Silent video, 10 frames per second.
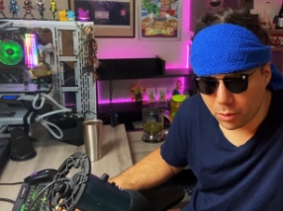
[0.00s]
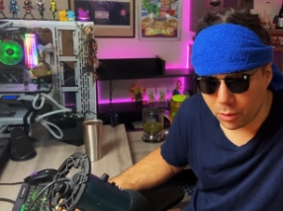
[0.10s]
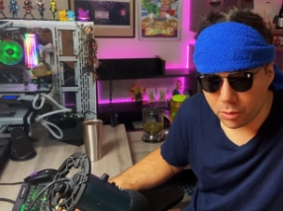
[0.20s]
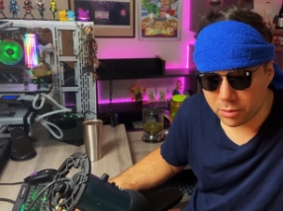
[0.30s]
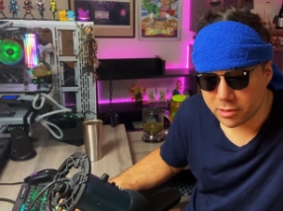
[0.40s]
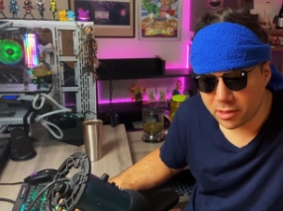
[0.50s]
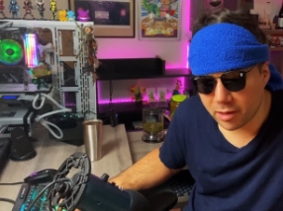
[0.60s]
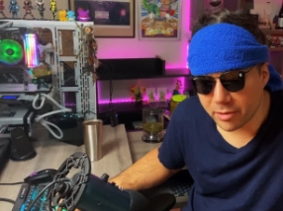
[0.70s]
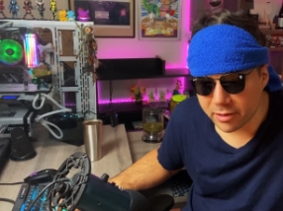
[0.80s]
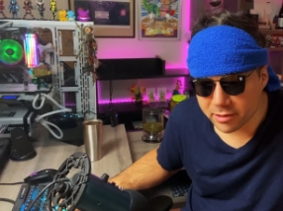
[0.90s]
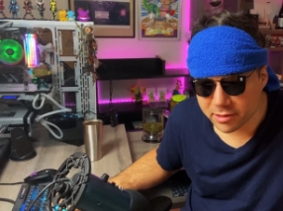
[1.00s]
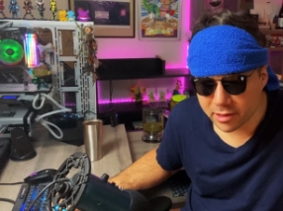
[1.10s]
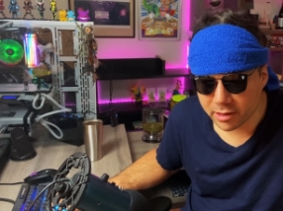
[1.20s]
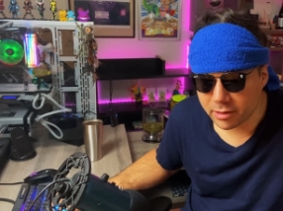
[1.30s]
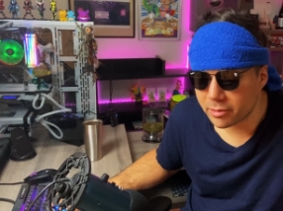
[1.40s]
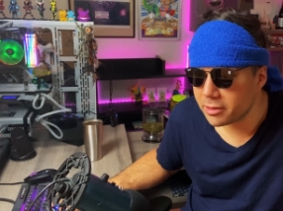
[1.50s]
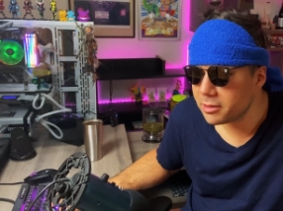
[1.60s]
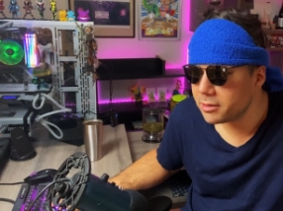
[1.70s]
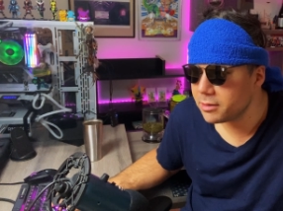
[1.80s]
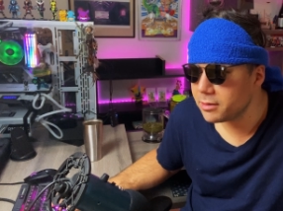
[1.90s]
Oh, stop it, you're scaring me.
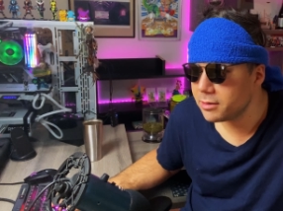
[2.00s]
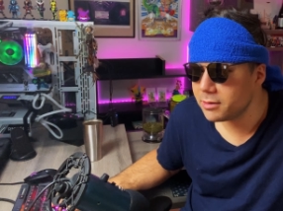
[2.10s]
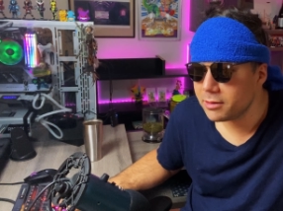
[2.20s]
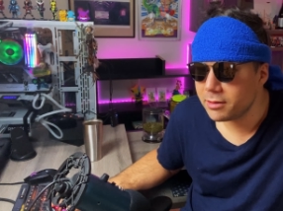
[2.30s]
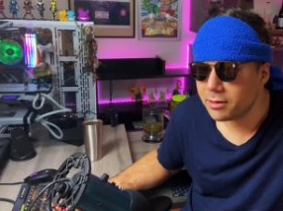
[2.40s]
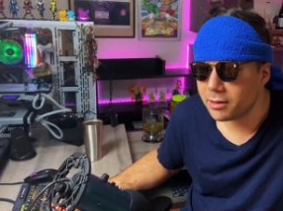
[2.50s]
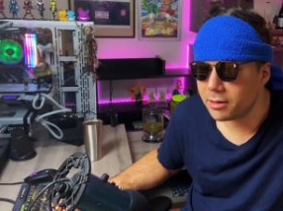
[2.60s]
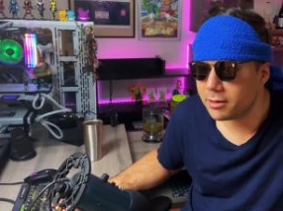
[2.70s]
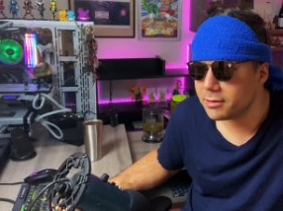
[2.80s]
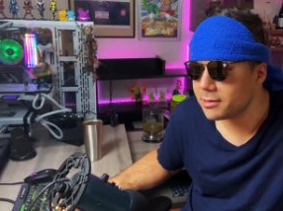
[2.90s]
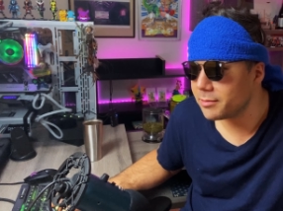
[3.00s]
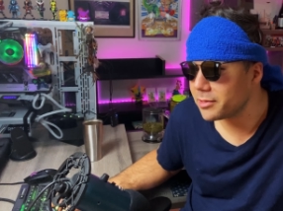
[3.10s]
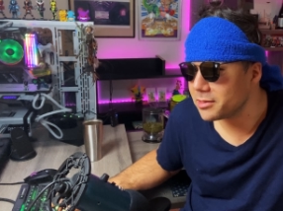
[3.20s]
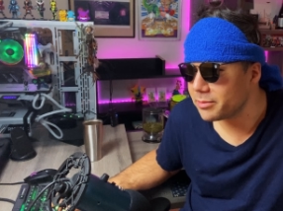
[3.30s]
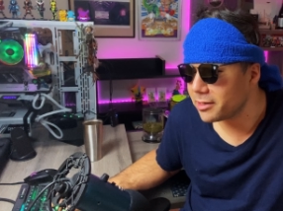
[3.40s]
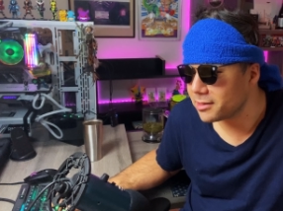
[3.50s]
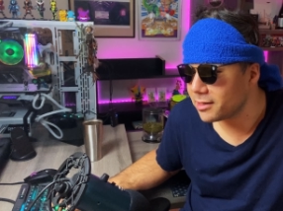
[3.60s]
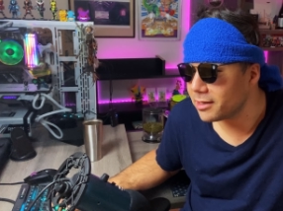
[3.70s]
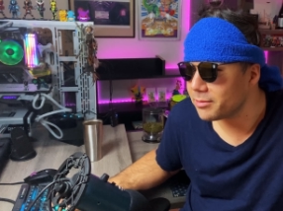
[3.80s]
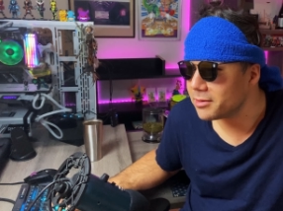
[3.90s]
Oh, something's about to
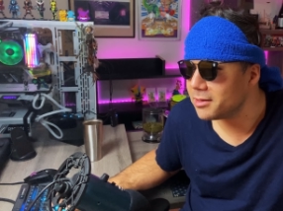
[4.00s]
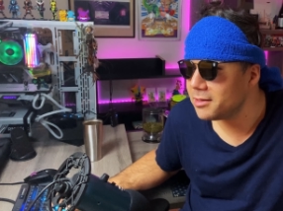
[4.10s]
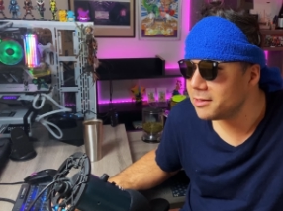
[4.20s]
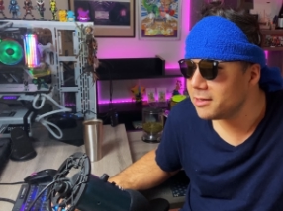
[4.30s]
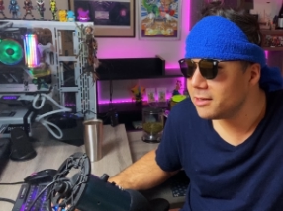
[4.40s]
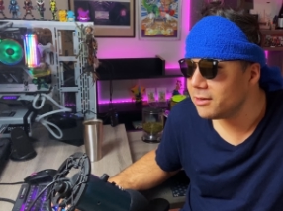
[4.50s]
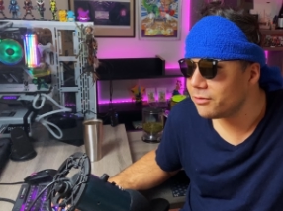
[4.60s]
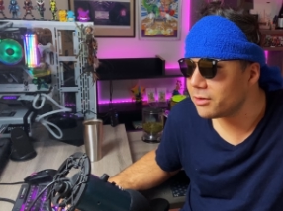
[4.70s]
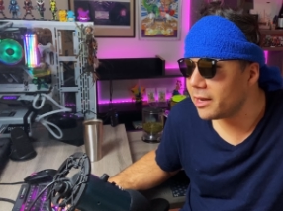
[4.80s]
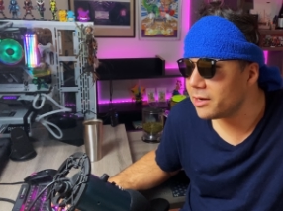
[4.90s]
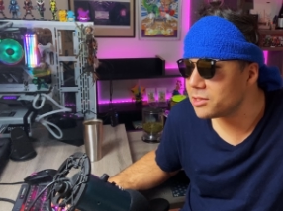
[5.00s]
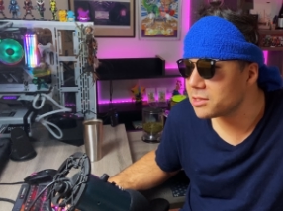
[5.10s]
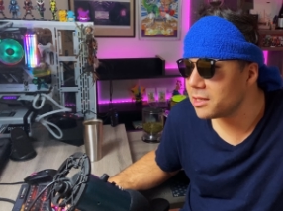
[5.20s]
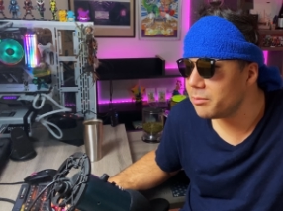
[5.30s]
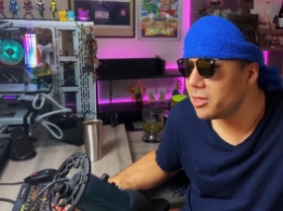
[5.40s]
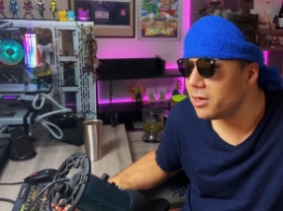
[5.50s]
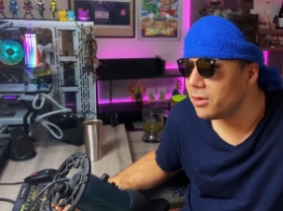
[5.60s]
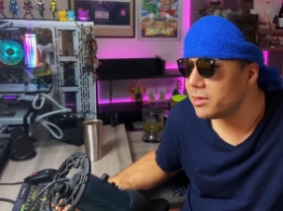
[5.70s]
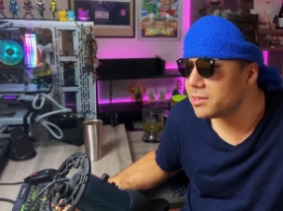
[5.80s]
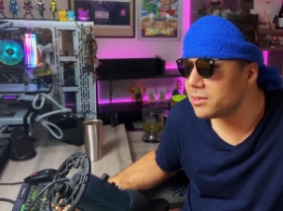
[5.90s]
happen. For now, just let me
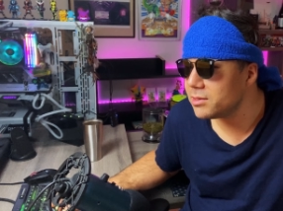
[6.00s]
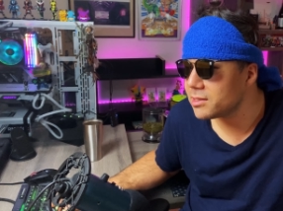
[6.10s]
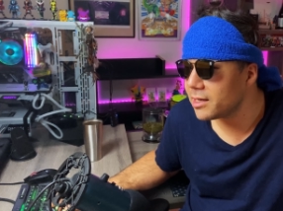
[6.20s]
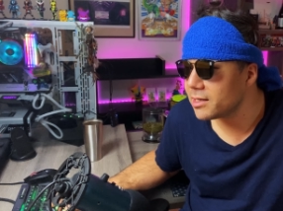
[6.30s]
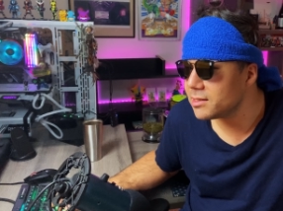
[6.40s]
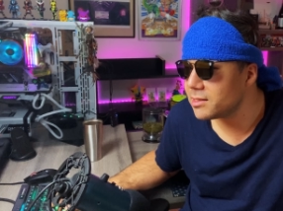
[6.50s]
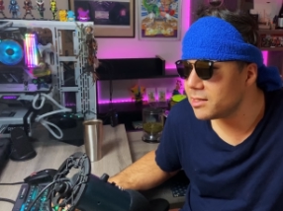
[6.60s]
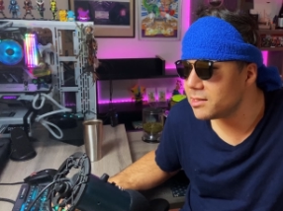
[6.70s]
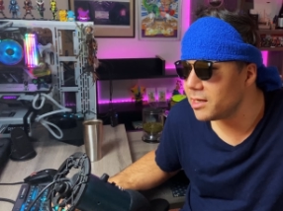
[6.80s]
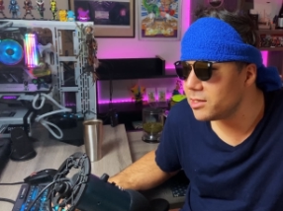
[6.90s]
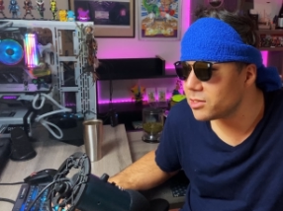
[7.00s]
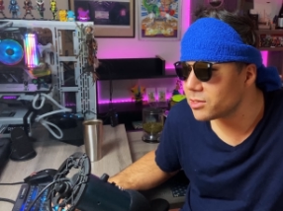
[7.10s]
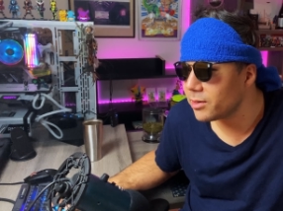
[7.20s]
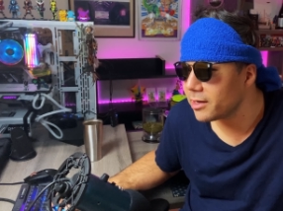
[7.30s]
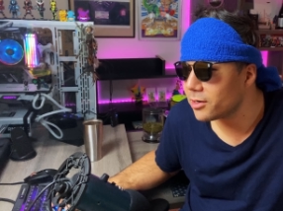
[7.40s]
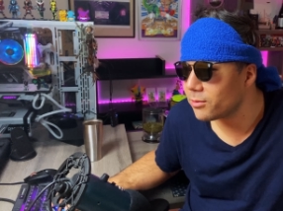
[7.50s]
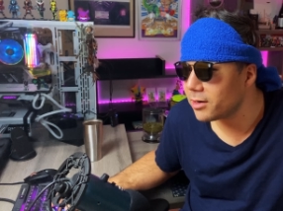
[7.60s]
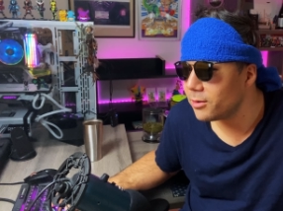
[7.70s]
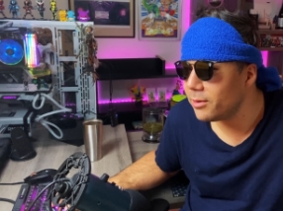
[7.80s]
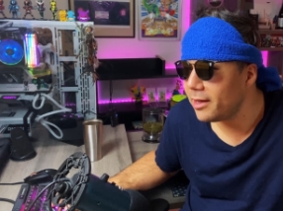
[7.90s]
know as soon as I can sense danger so I can
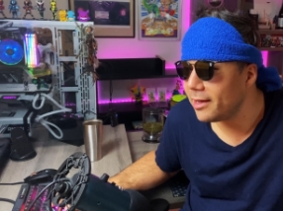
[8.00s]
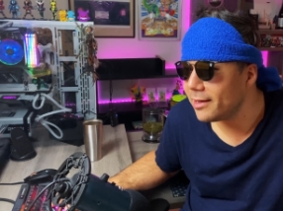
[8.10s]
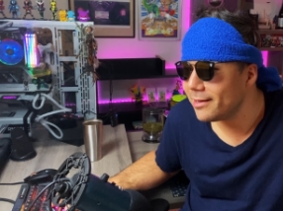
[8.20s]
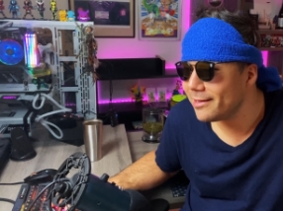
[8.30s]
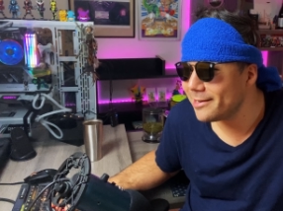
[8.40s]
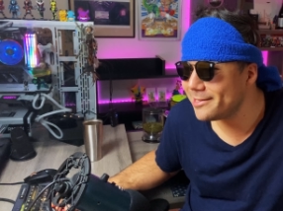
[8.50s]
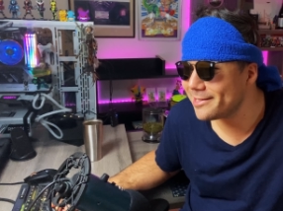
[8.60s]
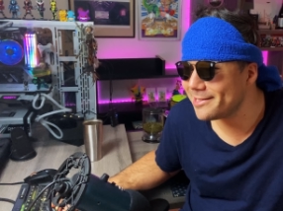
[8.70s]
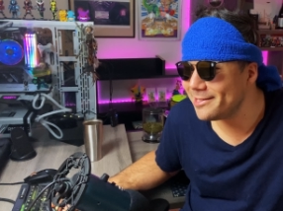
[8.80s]
run away. You're just